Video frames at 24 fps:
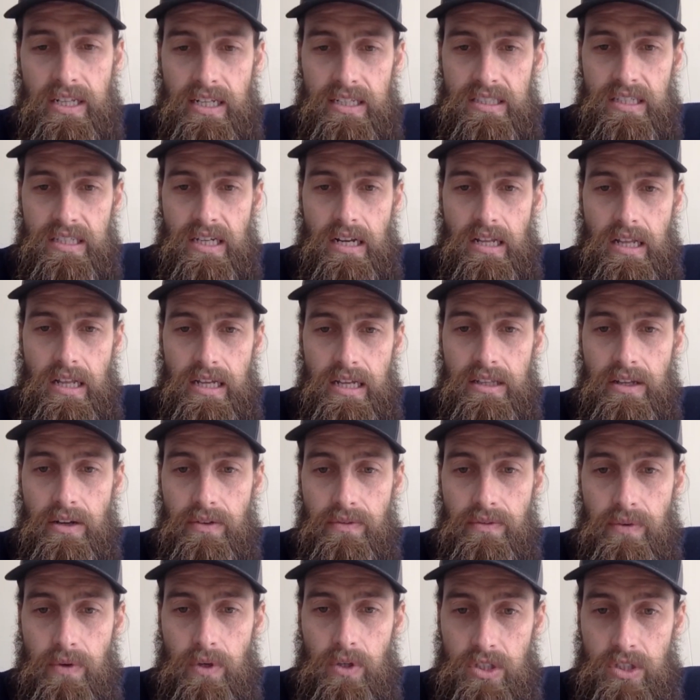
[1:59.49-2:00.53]
That's kind of like their
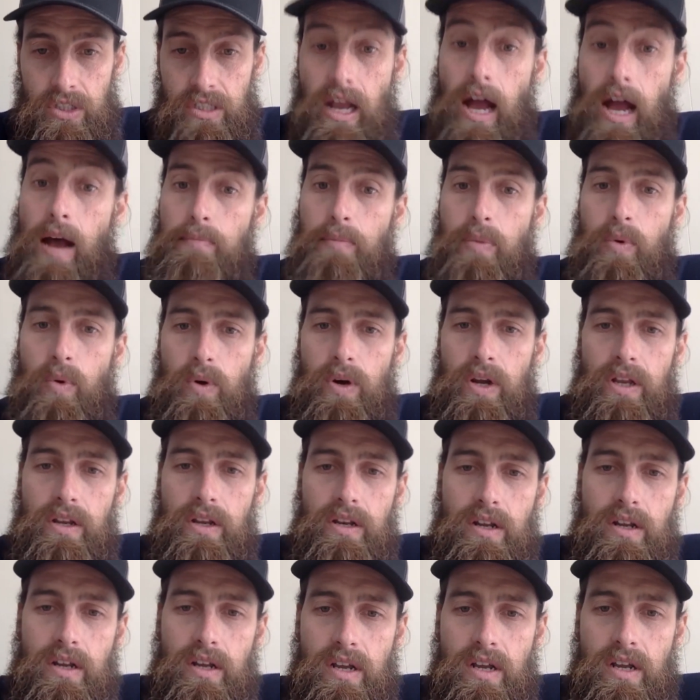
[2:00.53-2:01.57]
first stop point.
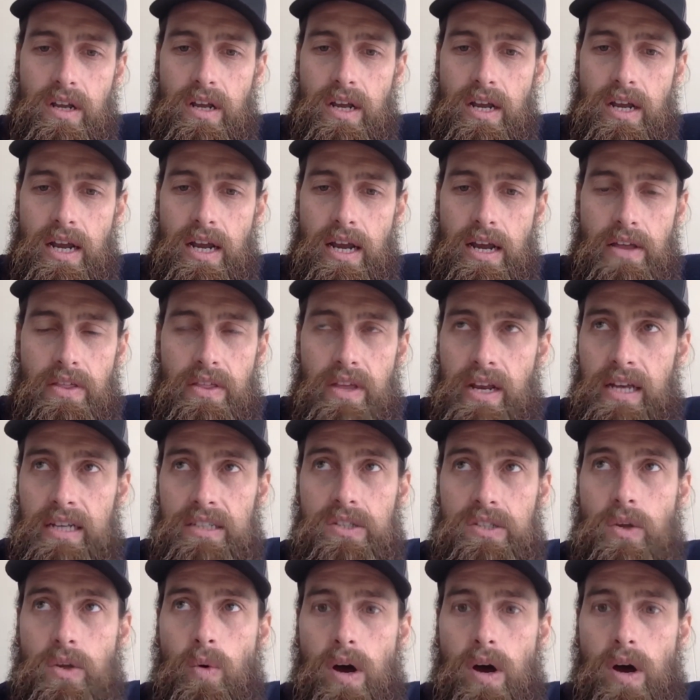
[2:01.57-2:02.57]
And then as the